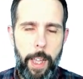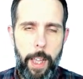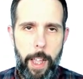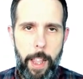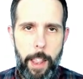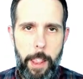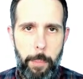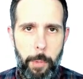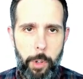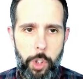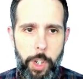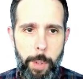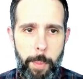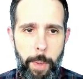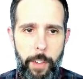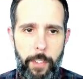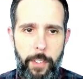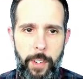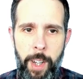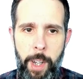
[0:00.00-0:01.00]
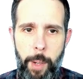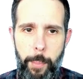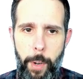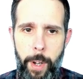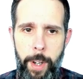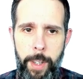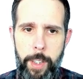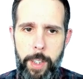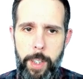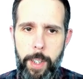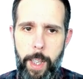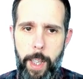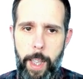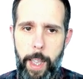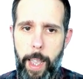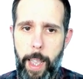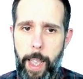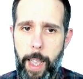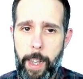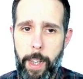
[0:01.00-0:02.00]
The most similar fingerprint
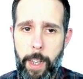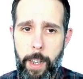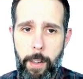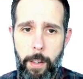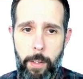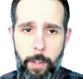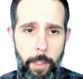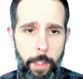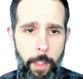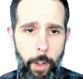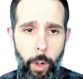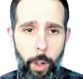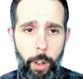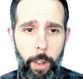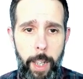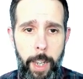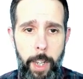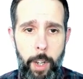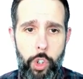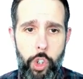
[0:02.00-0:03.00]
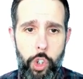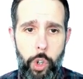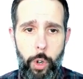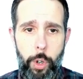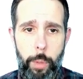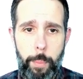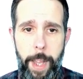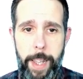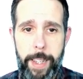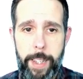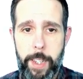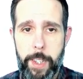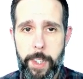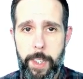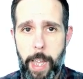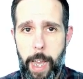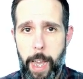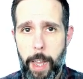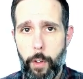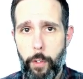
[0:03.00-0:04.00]
in the whole Linux codebase is
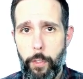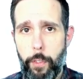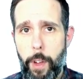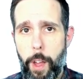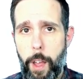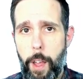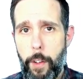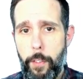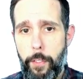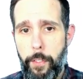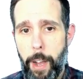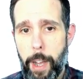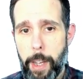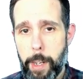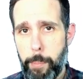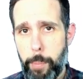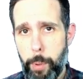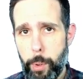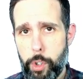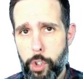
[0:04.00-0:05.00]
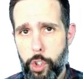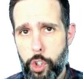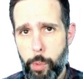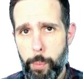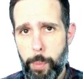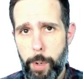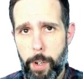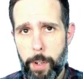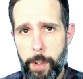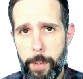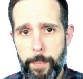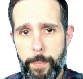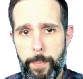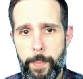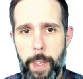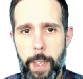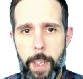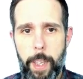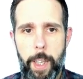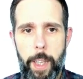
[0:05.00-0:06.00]
that of FAT put super,
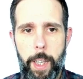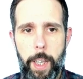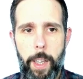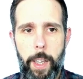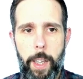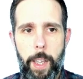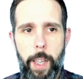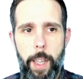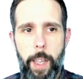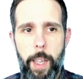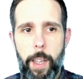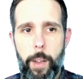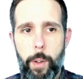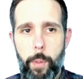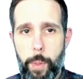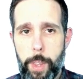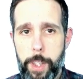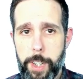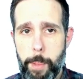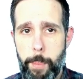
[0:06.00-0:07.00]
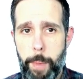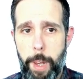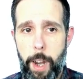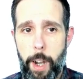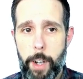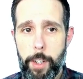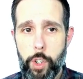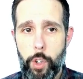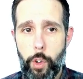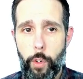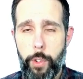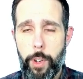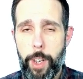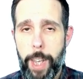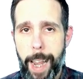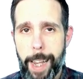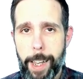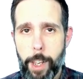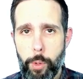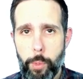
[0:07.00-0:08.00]
with a similarity of
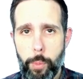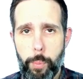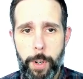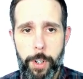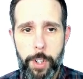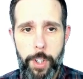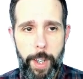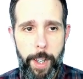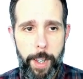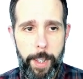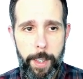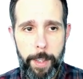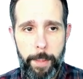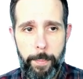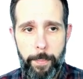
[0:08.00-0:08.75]
92%.